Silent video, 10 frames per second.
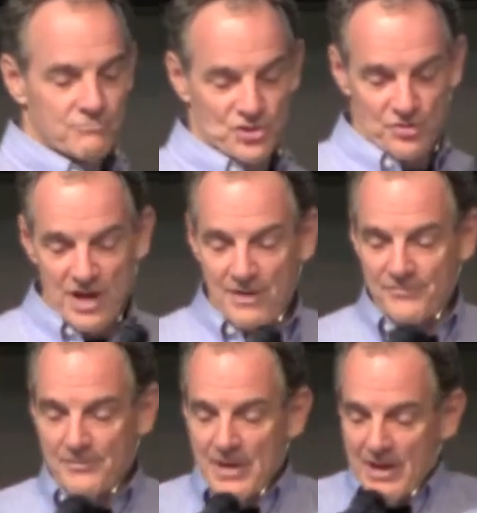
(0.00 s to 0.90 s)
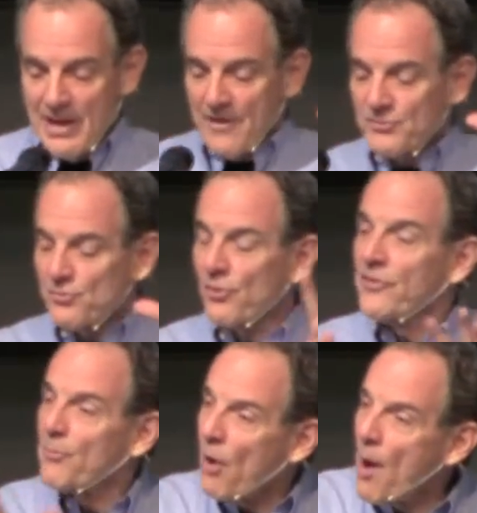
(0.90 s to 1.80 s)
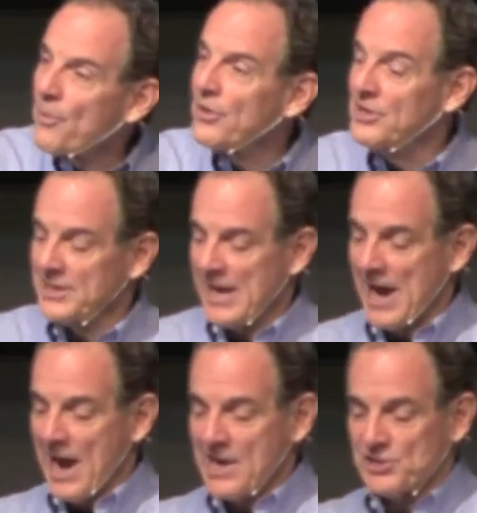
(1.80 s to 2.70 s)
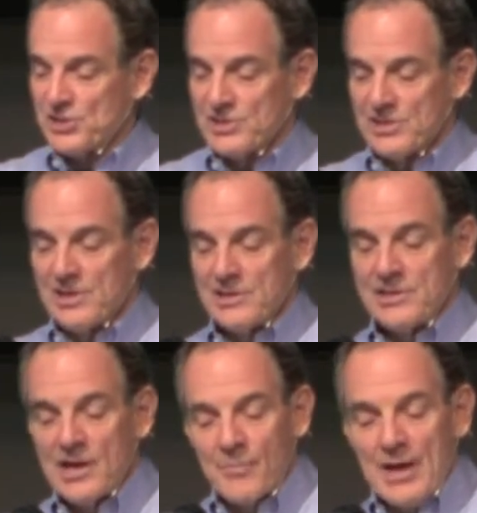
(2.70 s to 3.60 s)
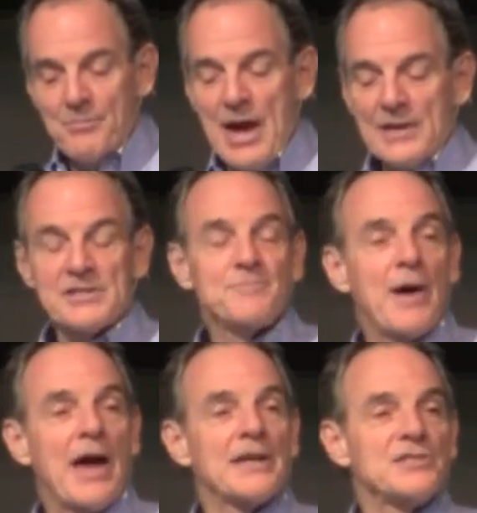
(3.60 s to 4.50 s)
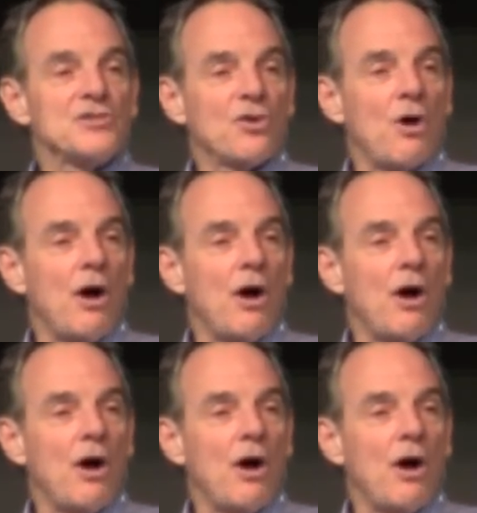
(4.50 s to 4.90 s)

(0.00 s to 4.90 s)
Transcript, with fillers: Sure enough, after turning the property into cash, the young man packed his bags and took